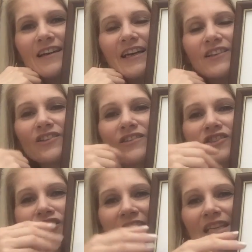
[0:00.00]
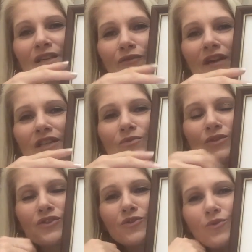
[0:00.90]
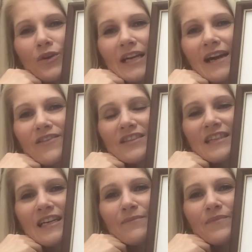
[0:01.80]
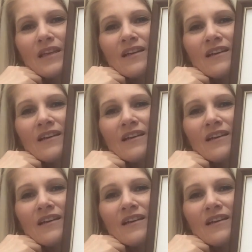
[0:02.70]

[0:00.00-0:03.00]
and the shading effect will still work out the same.